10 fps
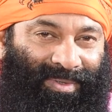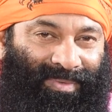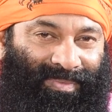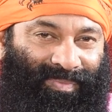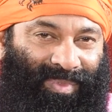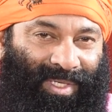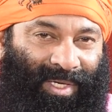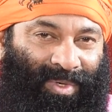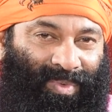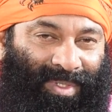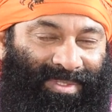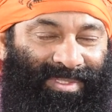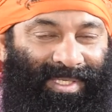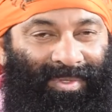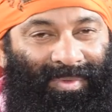Mm, younger ones,
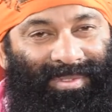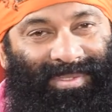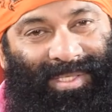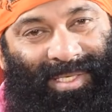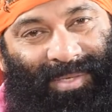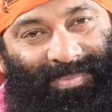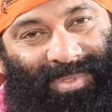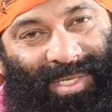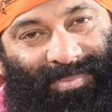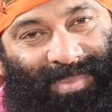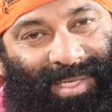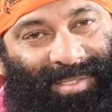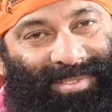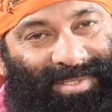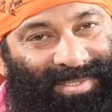younger ones running up to help the
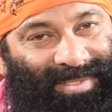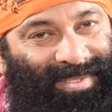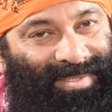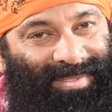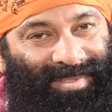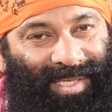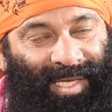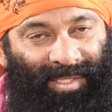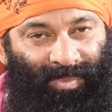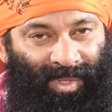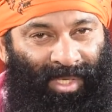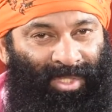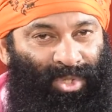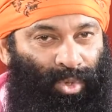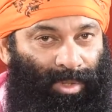elder sisters and made
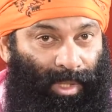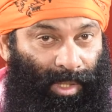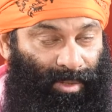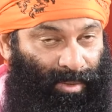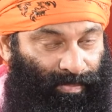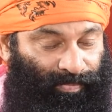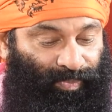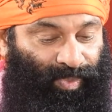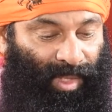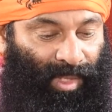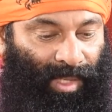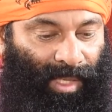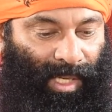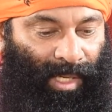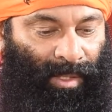sure that
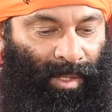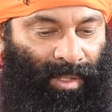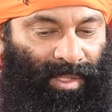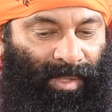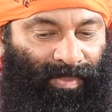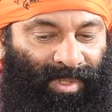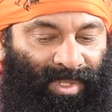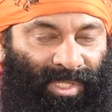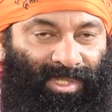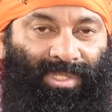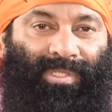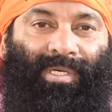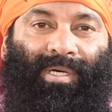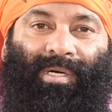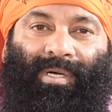I will not keep in touch
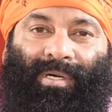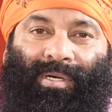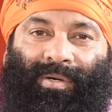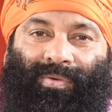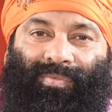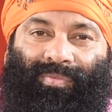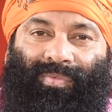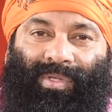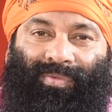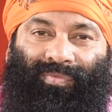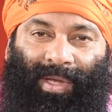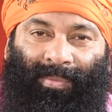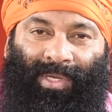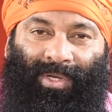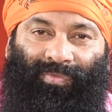with
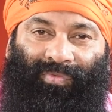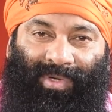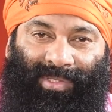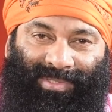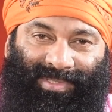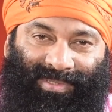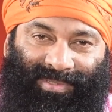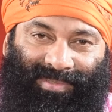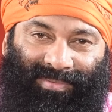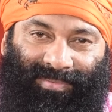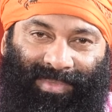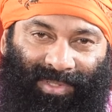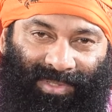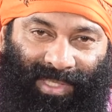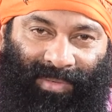family or friends
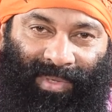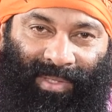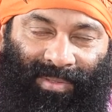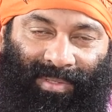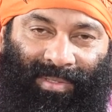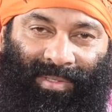because they might